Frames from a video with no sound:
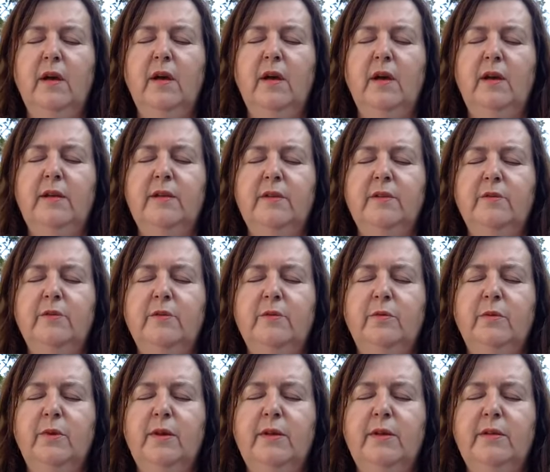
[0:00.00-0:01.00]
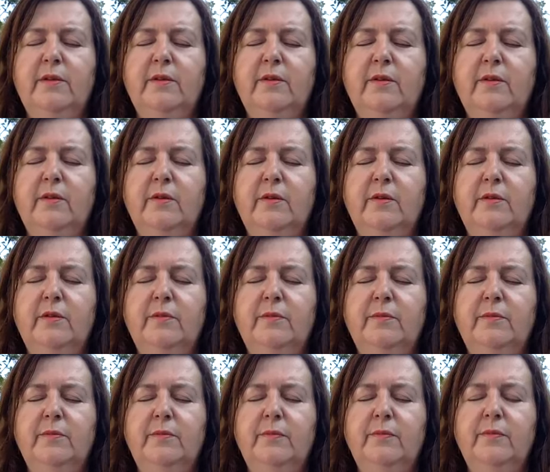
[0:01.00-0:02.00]
And it's always good
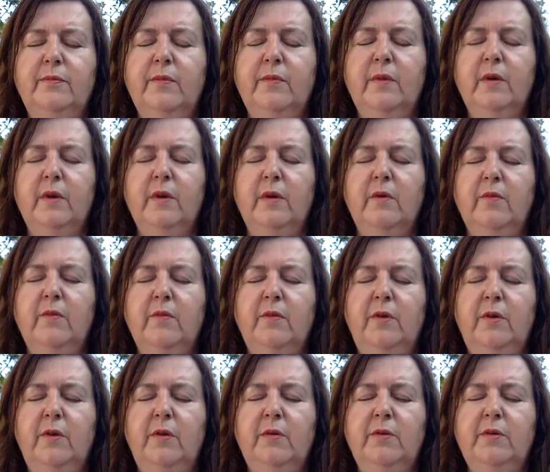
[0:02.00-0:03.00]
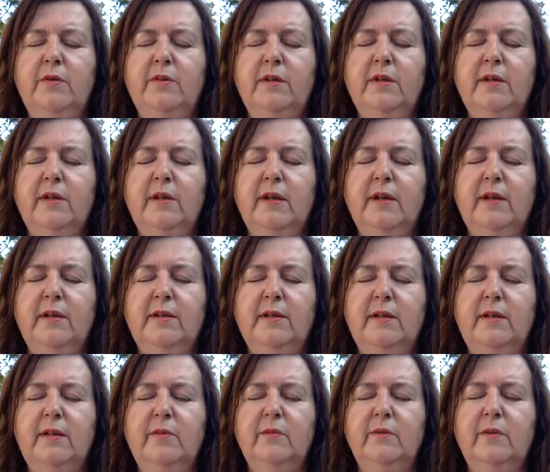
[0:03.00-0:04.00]
for you to connect
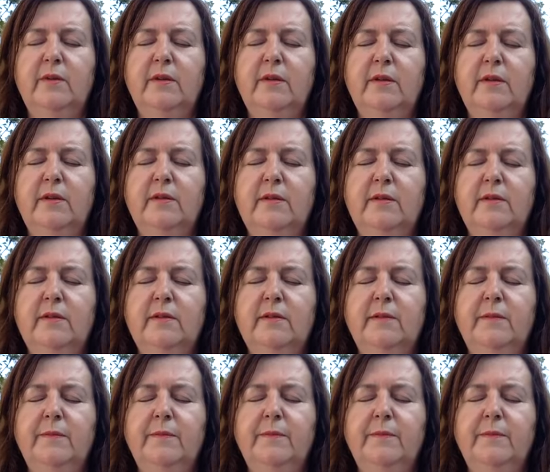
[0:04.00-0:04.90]
in with it